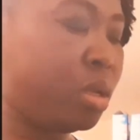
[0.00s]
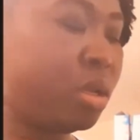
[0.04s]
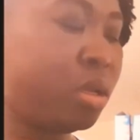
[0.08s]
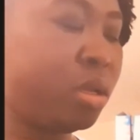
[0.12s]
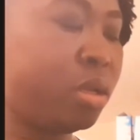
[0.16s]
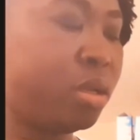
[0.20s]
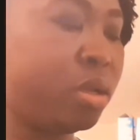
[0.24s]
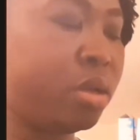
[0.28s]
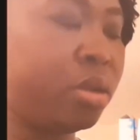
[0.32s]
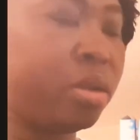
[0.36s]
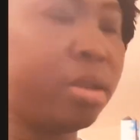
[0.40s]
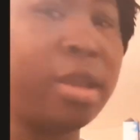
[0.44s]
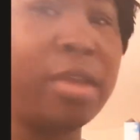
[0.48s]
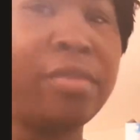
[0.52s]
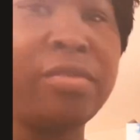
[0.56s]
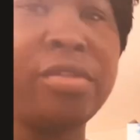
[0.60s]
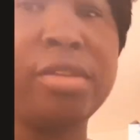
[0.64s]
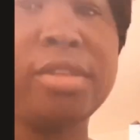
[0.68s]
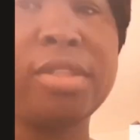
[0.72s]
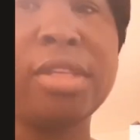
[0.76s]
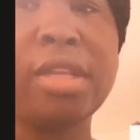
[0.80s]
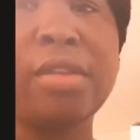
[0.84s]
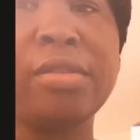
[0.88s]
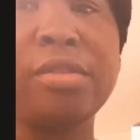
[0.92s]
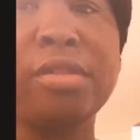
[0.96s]
gonna have
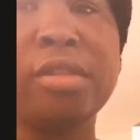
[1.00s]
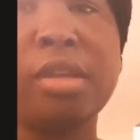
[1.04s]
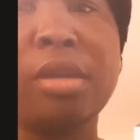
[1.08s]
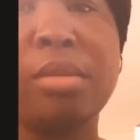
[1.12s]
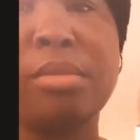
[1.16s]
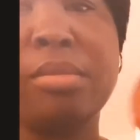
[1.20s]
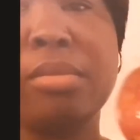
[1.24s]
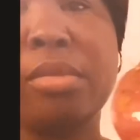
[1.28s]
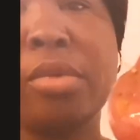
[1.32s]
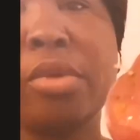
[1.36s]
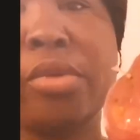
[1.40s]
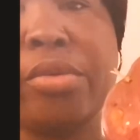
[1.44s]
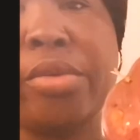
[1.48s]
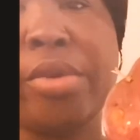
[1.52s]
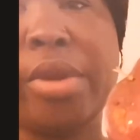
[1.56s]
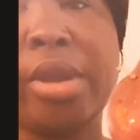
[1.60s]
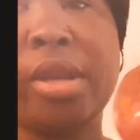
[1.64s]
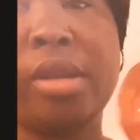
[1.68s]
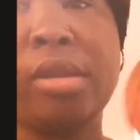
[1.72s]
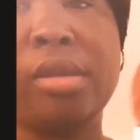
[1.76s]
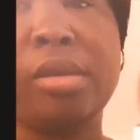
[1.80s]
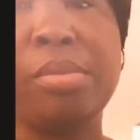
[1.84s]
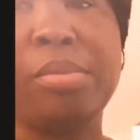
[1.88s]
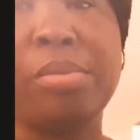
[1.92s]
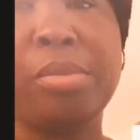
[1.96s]
yourself some red
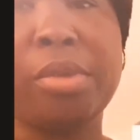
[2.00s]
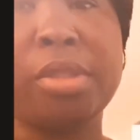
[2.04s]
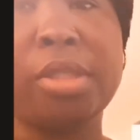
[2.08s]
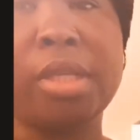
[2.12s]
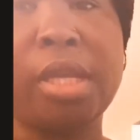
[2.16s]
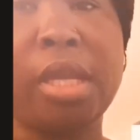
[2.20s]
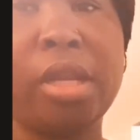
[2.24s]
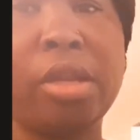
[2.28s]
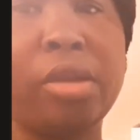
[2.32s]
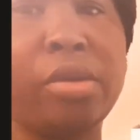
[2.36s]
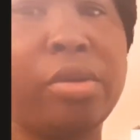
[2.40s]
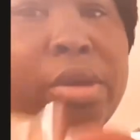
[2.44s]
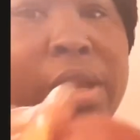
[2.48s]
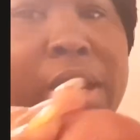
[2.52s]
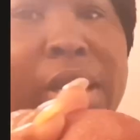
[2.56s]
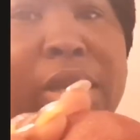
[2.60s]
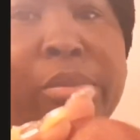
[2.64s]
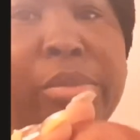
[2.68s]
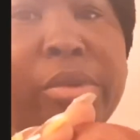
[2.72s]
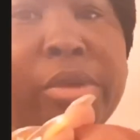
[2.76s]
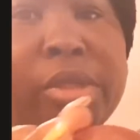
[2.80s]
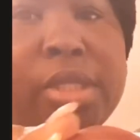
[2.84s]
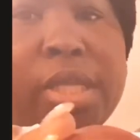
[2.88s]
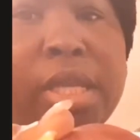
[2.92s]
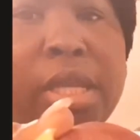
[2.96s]
potato. Any
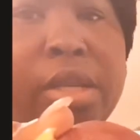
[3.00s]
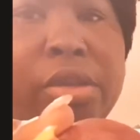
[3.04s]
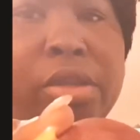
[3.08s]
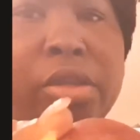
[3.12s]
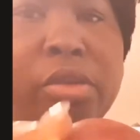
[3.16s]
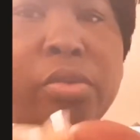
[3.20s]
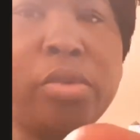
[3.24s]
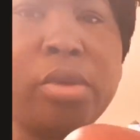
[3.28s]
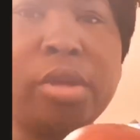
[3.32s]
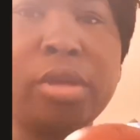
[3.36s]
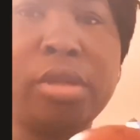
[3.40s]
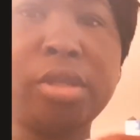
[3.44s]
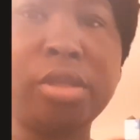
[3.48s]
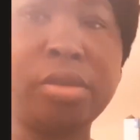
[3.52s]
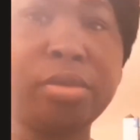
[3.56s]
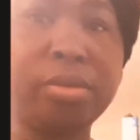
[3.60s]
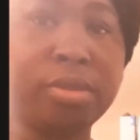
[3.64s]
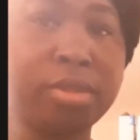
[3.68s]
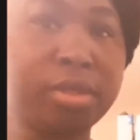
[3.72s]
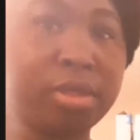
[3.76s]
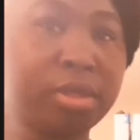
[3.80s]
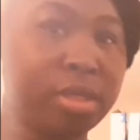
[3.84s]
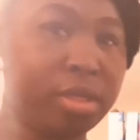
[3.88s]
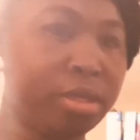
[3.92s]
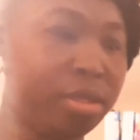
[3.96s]
potato you wanna use, you
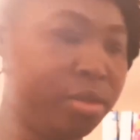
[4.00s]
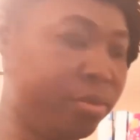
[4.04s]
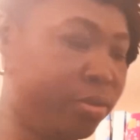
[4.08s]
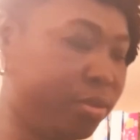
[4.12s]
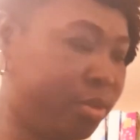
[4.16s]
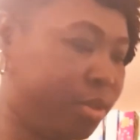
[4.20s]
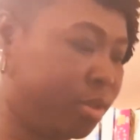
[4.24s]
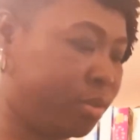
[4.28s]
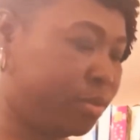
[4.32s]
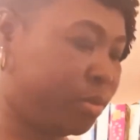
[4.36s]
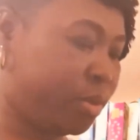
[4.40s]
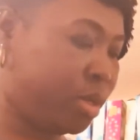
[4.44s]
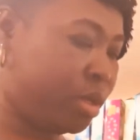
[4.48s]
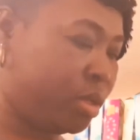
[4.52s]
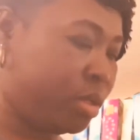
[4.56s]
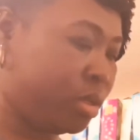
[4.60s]
can use as well.